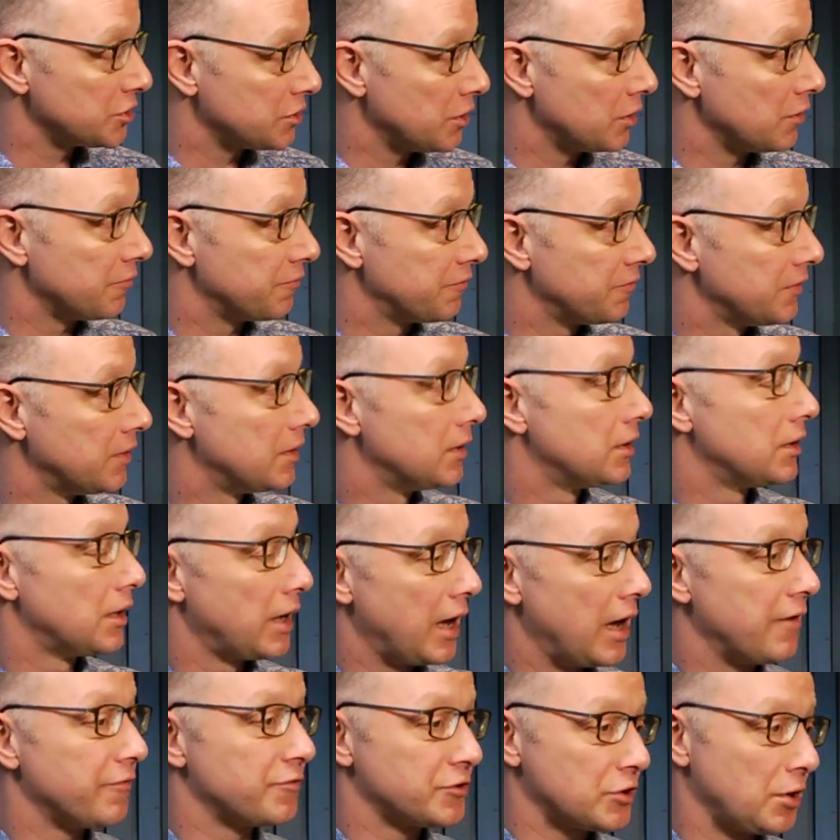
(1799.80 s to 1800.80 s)
sort of
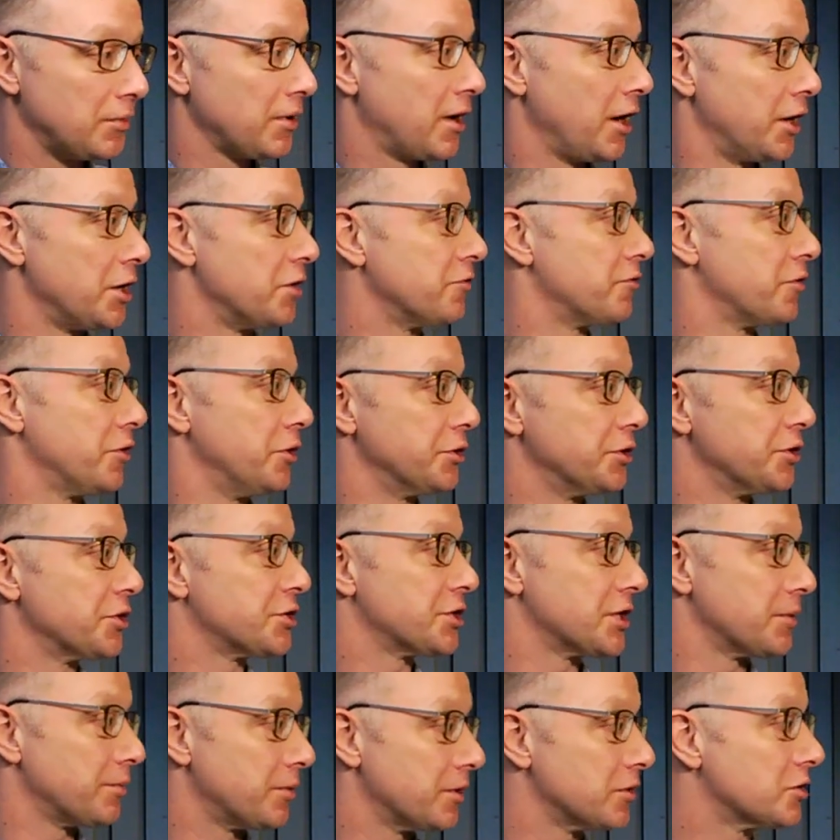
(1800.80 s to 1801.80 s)
have some kind of
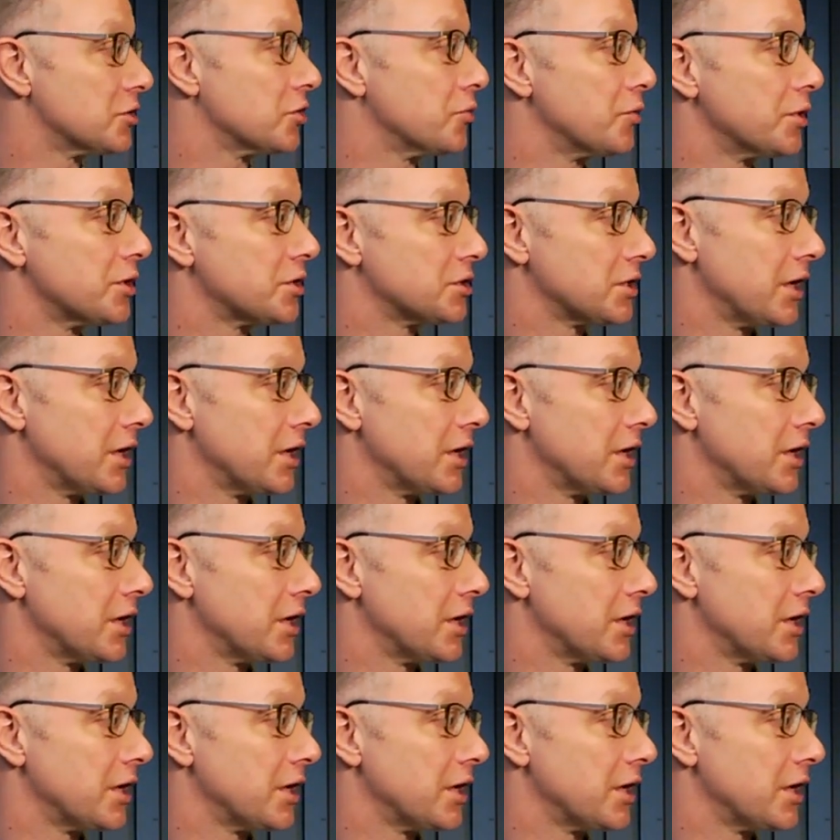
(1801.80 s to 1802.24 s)
ownership into which